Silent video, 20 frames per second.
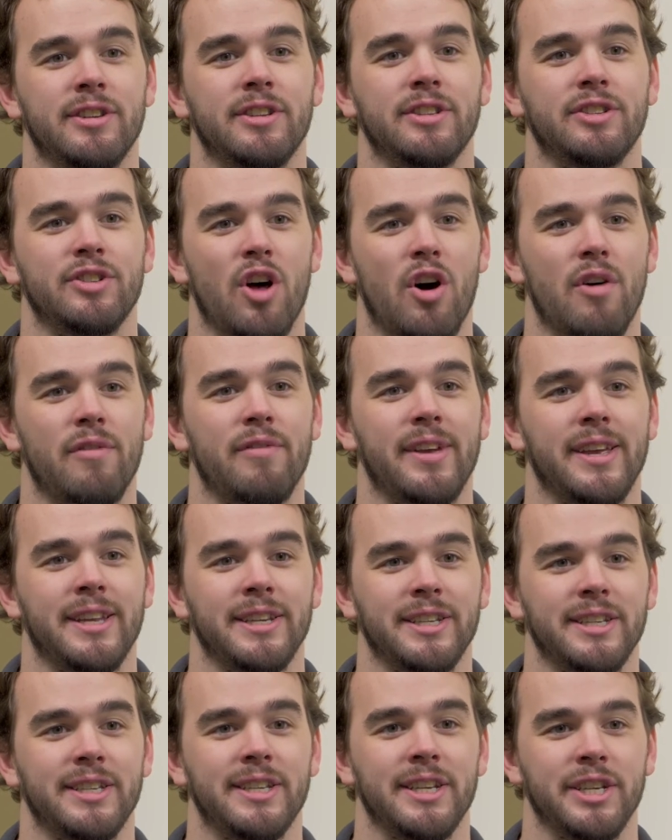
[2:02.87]
dissolve
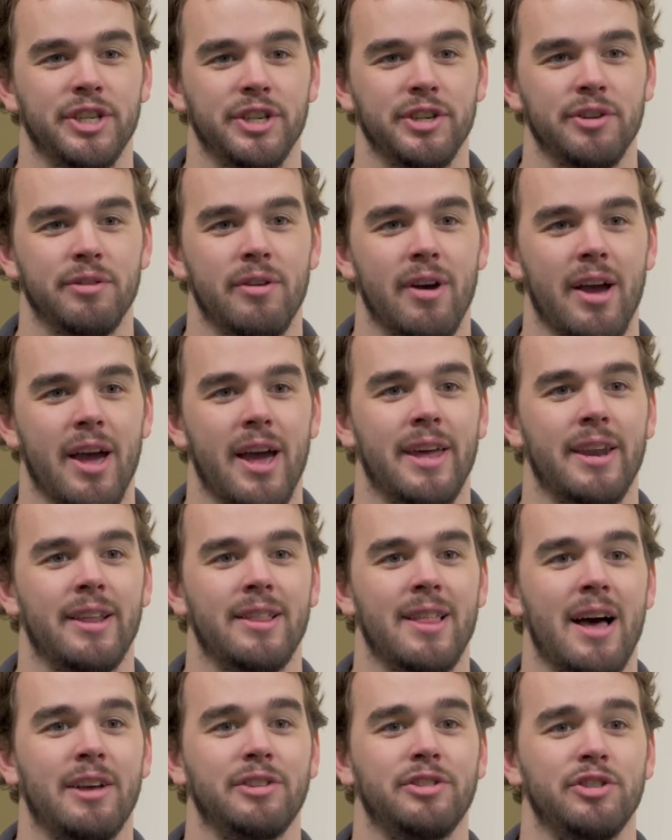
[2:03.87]
into tissue and
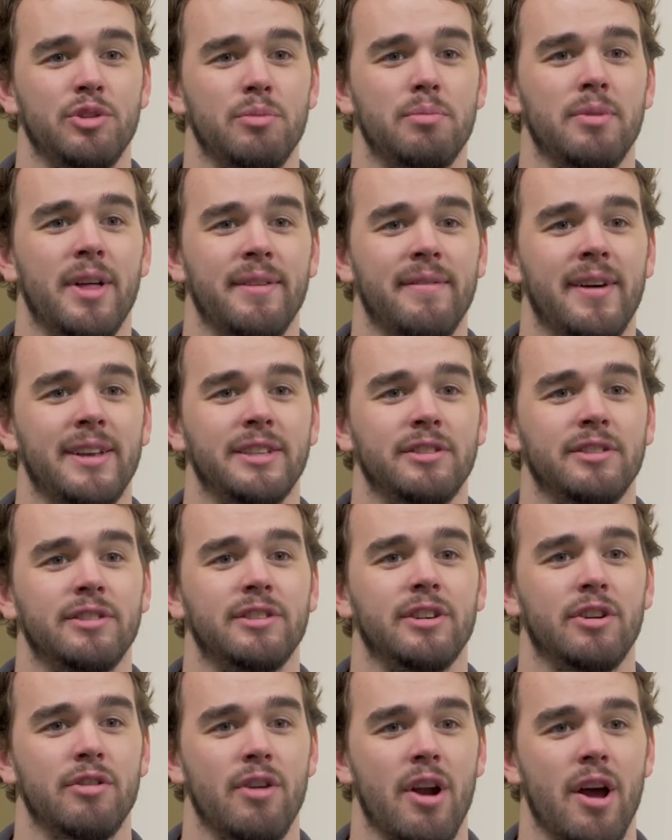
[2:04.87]
allows new blood vessels
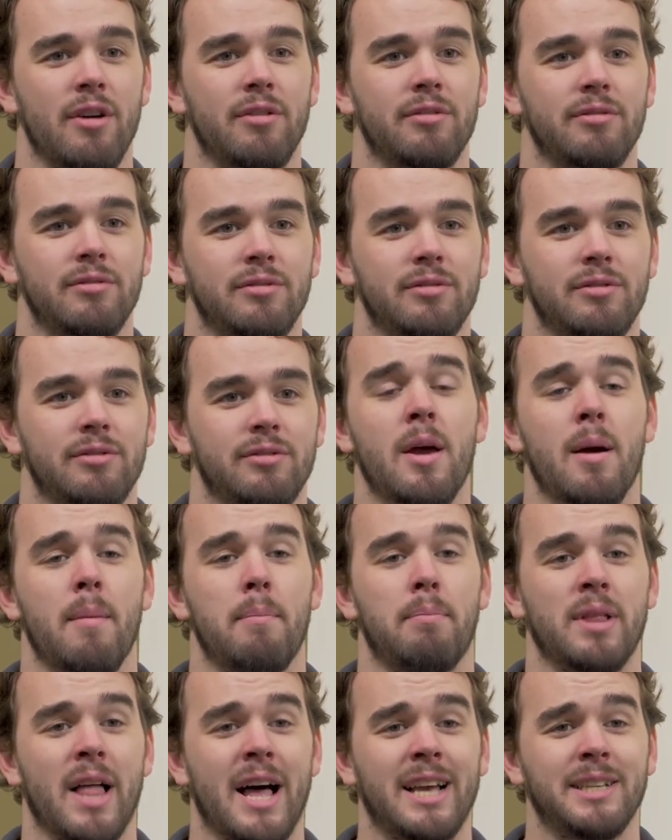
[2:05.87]
to grow.
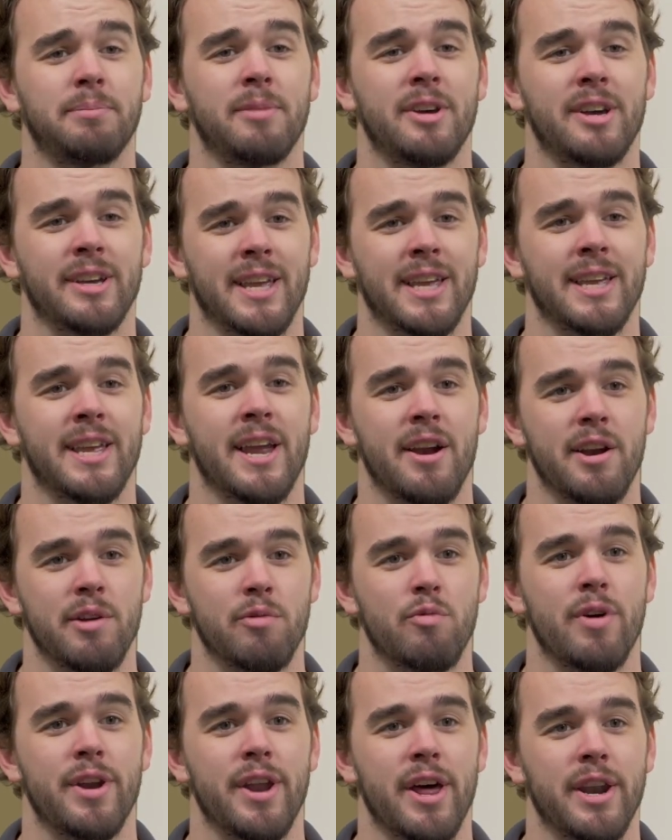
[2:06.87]
Plasma can carry
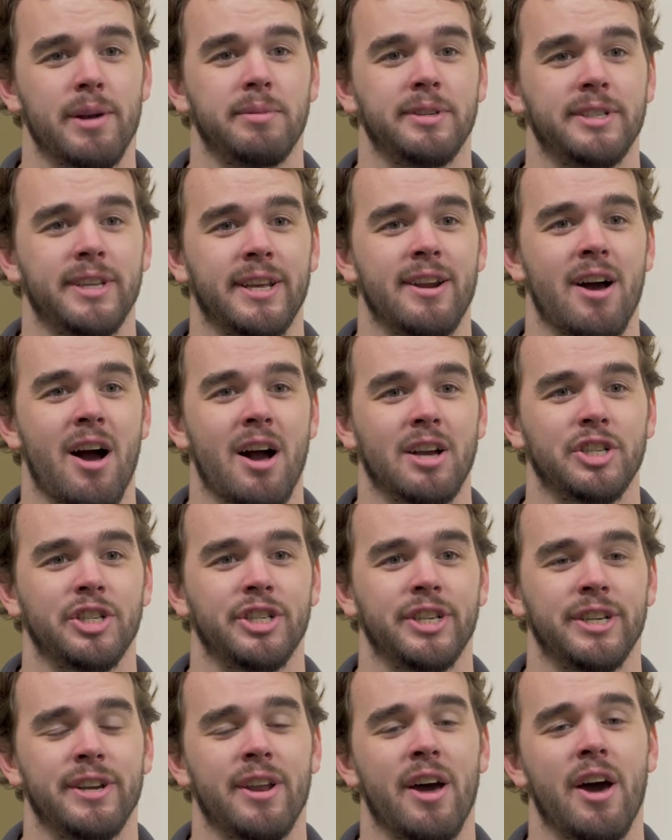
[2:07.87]
100%
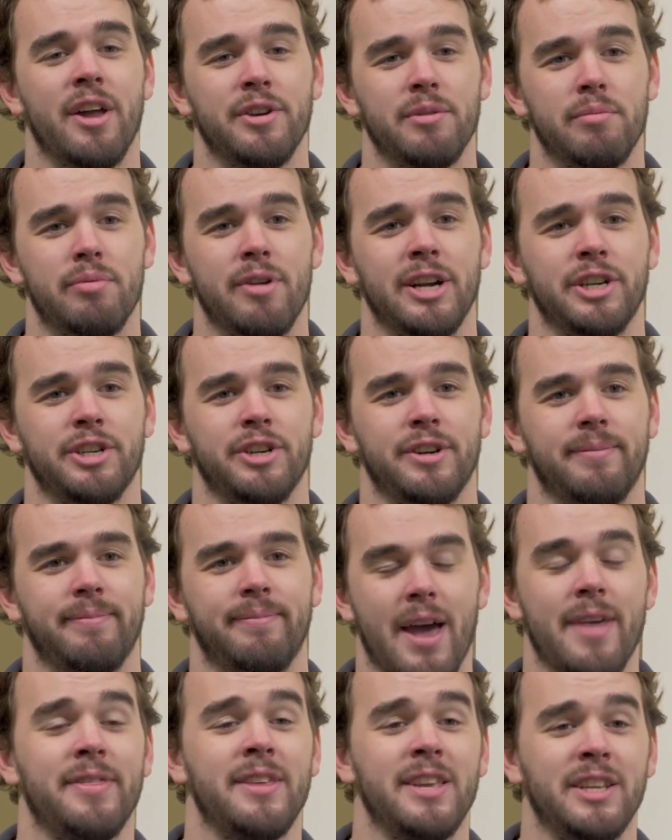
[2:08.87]
oxygen under pressure,
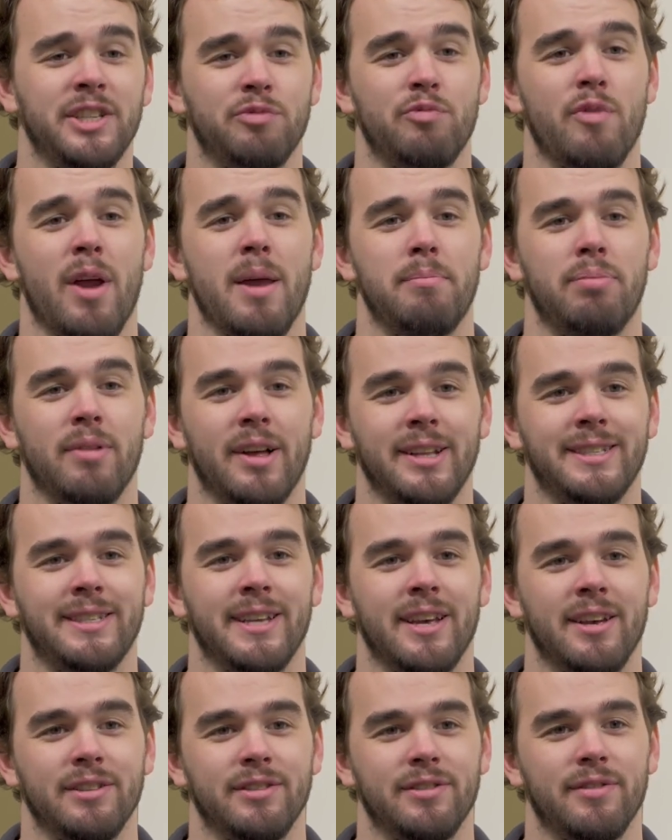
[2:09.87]
and these red blood
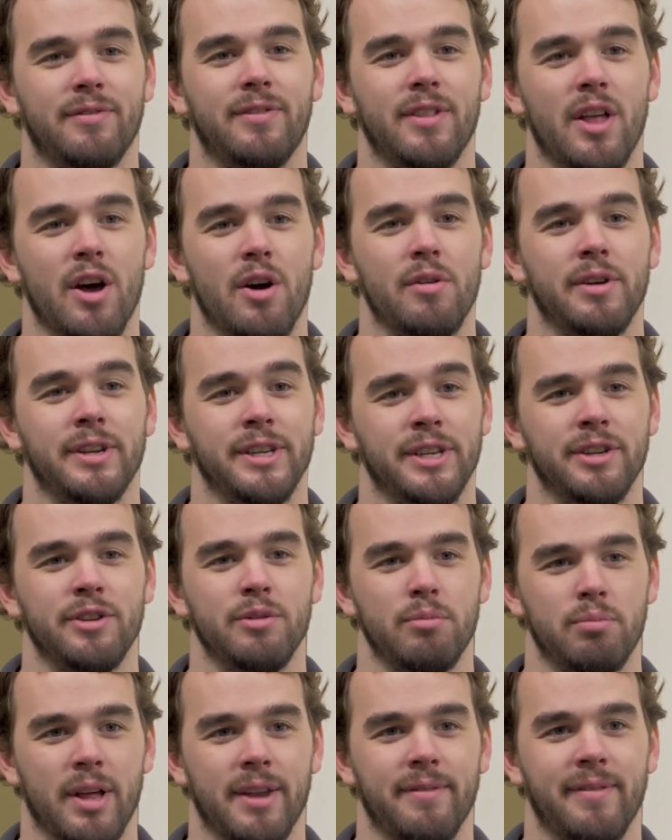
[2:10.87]
cells flow into
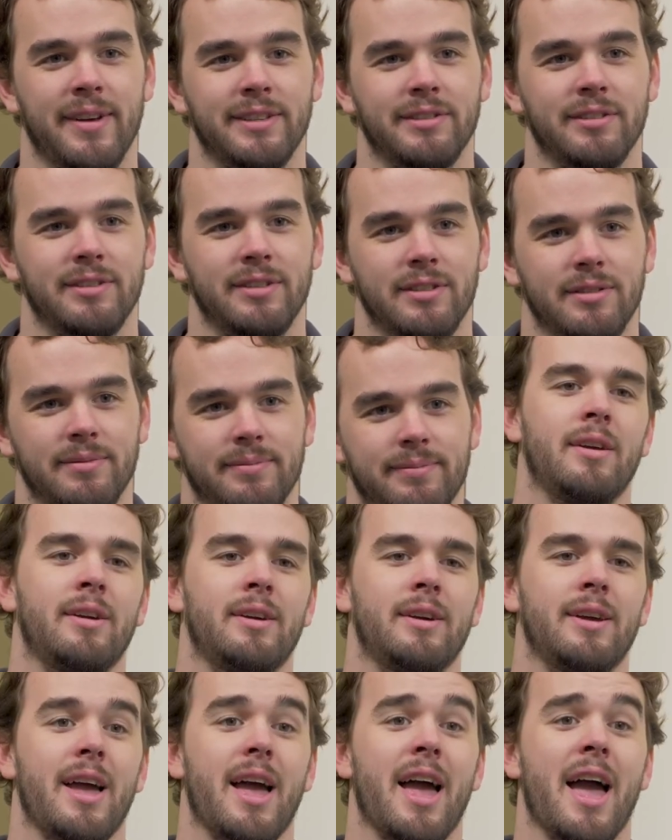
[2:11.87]
new blood vessels.
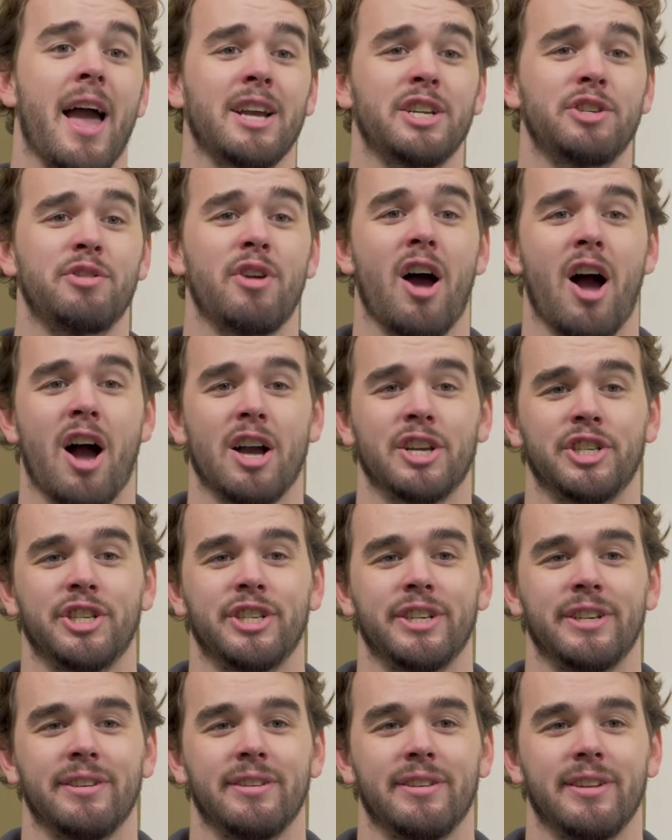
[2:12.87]
Extra
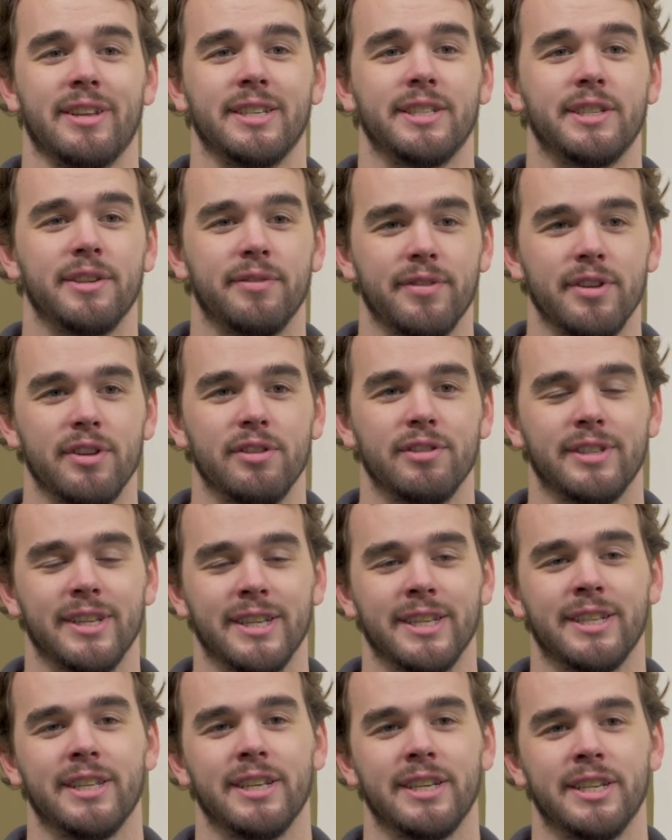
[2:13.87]
oxygen is diffused
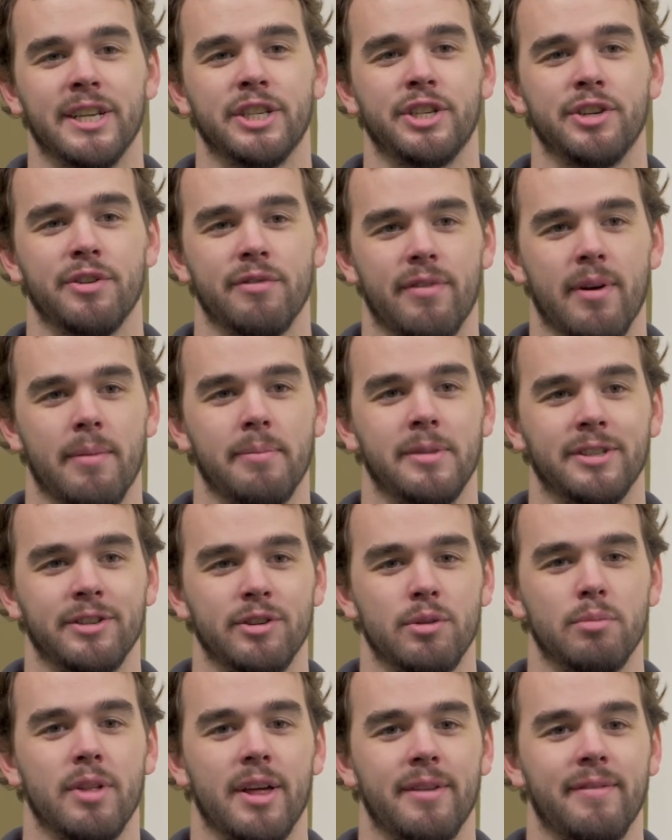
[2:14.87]
into the tissue from these
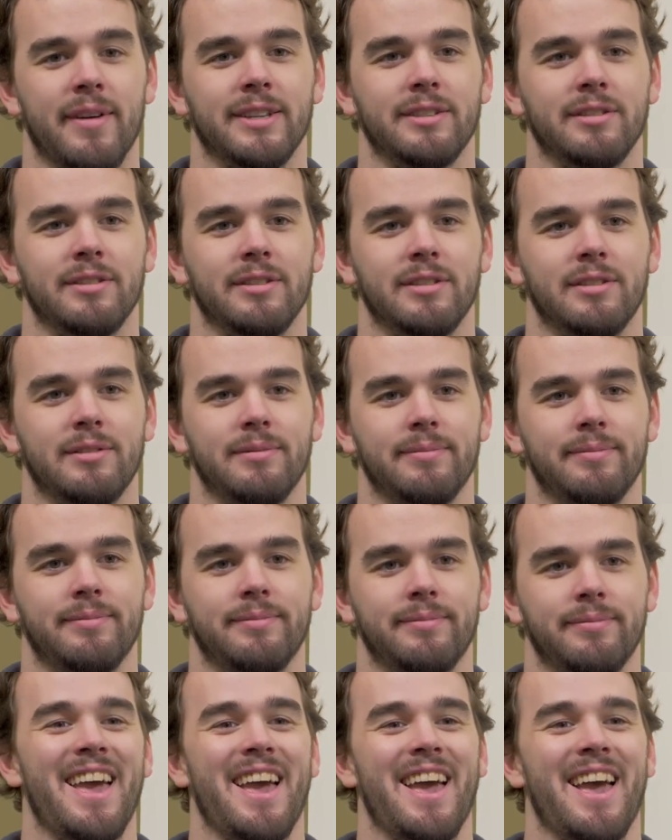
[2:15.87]
new blood vessels.
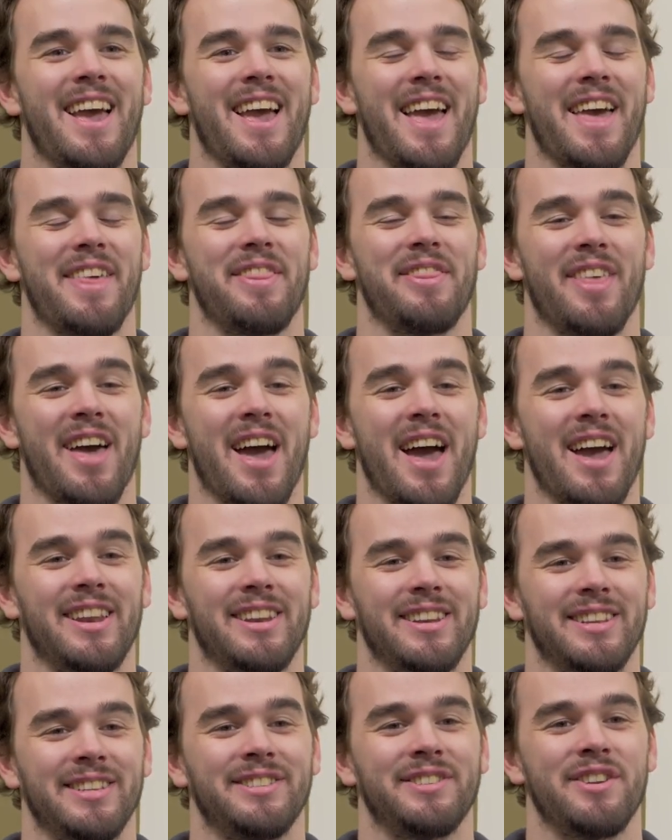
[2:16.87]
And
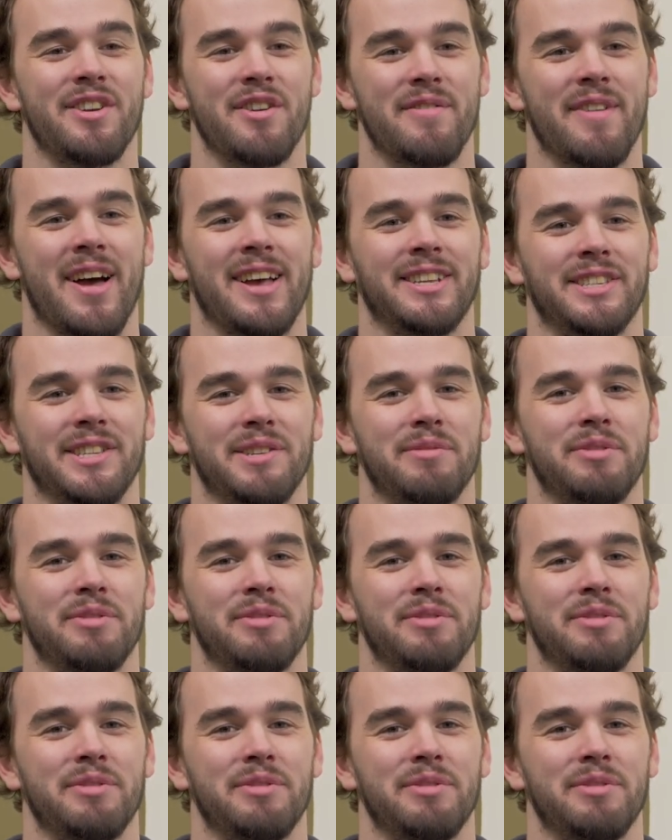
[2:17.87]
that is neurovascular